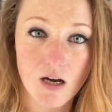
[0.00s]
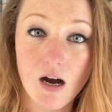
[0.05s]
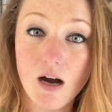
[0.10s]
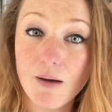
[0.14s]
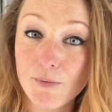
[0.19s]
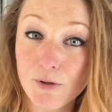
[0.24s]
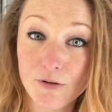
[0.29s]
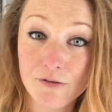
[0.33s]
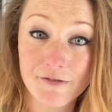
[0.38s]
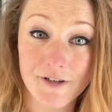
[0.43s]
I'm
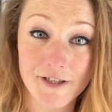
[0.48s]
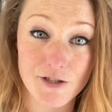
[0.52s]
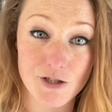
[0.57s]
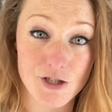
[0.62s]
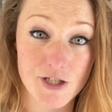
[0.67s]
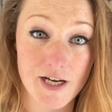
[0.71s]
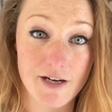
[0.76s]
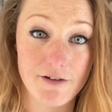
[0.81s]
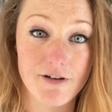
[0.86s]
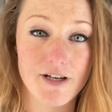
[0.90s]
not a
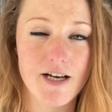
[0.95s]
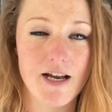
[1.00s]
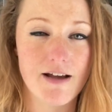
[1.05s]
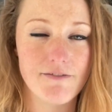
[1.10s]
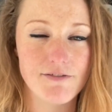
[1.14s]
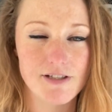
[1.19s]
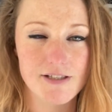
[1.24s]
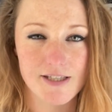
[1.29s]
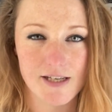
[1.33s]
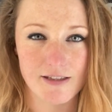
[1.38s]
vegetarian.
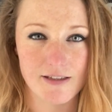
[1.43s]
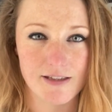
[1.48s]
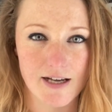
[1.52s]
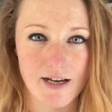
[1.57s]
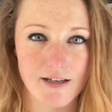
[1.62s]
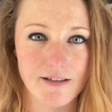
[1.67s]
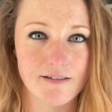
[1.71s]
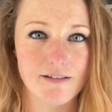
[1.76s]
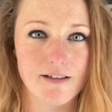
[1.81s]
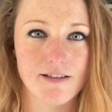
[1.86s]
Having said
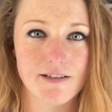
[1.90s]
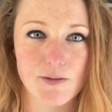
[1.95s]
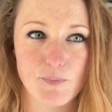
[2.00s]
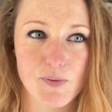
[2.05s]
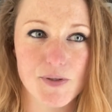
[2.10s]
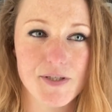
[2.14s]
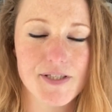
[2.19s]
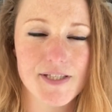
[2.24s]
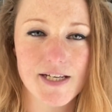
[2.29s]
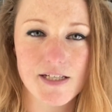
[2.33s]
that, like the
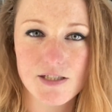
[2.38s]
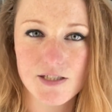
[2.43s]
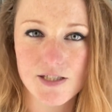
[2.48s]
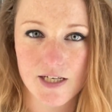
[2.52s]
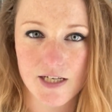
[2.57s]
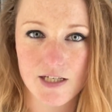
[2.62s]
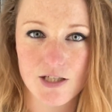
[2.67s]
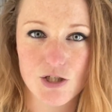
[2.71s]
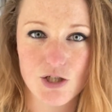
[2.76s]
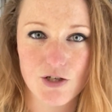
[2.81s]

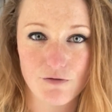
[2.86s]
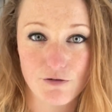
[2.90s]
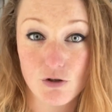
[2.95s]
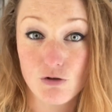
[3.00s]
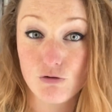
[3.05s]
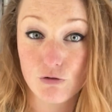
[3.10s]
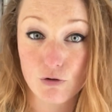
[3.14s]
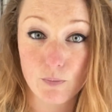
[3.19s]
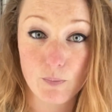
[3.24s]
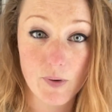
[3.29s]
percentage, if you
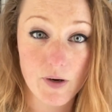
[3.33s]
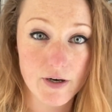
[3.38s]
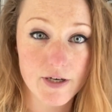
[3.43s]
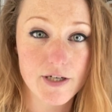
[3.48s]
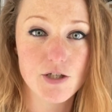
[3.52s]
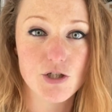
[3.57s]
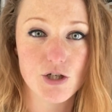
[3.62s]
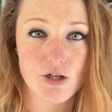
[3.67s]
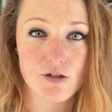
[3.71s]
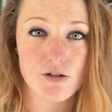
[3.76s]
drew a pie
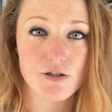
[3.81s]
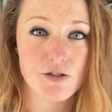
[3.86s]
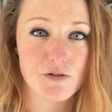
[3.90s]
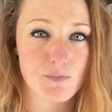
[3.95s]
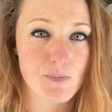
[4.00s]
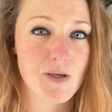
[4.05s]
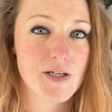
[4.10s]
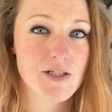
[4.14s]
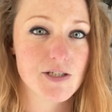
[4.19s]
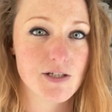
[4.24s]
chart of
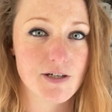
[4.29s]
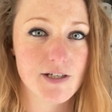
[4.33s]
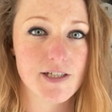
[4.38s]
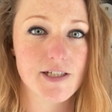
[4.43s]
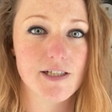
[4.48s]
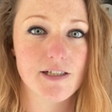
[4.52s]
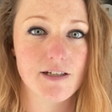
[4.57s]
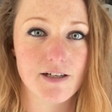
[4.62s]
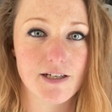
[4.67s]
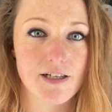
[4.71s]
my
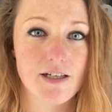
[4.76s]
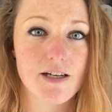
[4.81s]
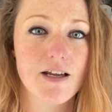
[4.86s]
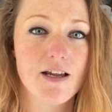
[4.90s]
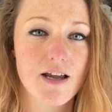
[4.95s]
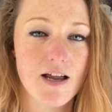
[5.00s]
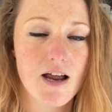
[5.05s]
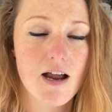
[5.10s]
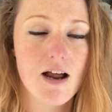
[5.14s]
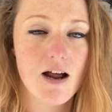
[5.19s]
diet, like
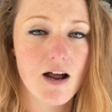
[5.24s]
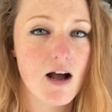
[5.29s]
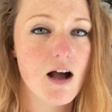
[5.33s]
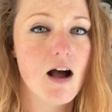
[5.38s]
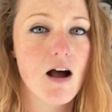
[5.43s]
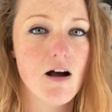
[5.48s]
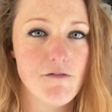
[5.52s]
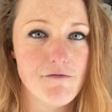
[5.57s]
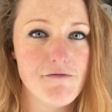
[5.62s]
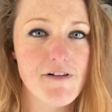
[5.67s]

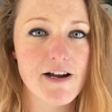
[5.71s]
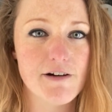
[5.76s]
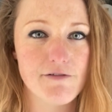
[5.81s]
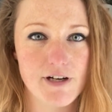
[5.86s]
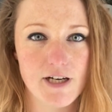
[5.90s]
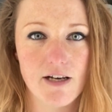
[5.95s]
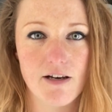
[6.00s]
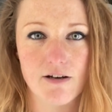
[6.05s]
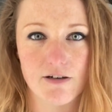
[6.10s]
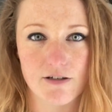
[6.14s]
a
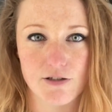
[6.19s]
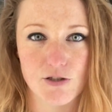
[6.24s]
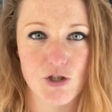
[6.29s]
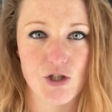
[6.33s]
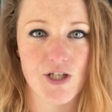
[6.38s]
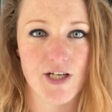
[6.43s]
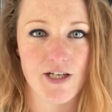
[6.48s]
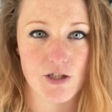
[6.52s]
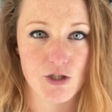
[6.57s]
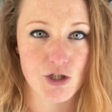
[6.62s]
very large
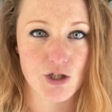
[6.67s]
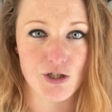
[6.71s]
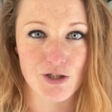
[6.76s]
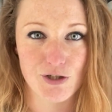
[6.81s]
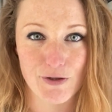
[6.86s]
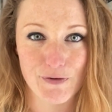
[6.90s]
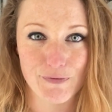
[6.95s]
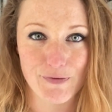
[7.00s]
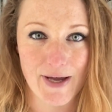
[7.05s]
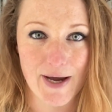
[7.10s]
section
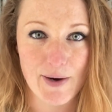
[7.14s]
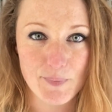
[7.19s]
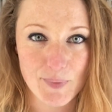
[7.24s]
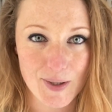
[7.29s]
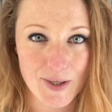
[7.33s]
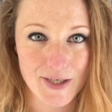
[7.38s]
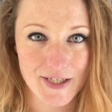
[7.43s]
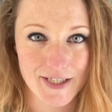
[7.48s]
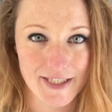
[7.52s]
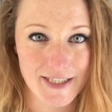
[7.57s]
of that
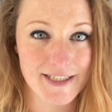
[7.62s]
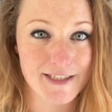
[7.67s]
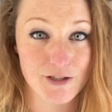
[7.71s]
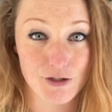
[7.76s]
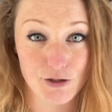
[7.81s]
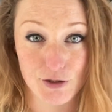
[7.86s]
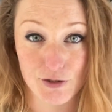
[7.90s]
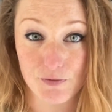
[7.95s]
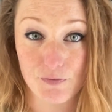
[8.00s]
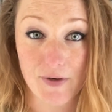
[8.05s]
pie is
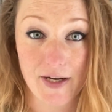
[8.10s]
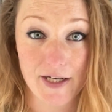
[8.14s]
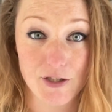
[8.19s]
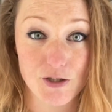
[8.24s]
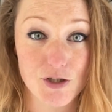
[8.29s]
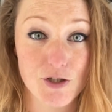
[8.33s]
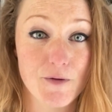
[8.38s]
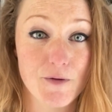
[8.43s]
just veg.